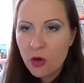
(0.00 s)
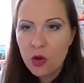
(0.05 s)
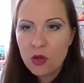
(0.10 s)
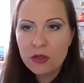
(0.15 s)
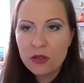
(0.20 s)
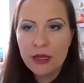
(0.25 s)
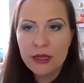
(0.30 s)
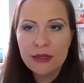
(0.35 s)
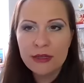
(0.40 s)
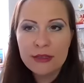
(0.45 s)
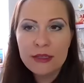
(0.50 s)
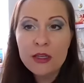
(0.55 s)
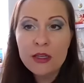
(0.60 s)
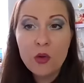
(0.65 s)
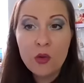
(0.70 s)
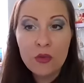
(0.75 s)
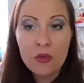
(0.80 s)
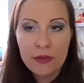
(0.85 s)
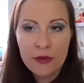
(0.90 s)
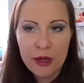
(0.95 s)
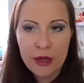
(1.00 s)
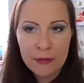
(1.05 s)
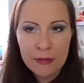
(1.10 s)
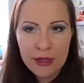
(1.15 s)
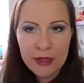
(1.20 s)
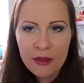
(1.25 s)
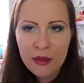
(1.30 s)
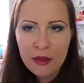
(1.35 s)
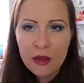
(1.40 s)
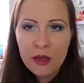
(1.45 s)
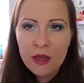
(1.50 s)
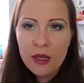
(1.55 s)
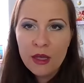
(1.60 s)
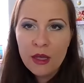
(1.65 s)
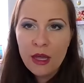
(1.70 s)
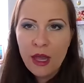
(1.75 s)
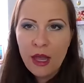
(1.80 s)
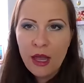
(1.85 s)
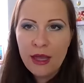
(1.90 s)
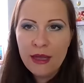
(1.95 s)
called Enrico Fermi,
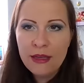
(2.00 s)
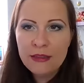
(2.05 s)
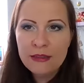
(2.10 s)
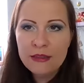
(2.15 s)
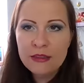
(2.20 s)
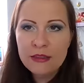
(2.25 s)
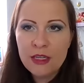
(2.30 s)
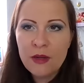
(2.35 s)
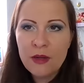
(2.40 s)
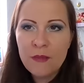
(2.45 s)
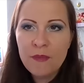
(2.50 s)
and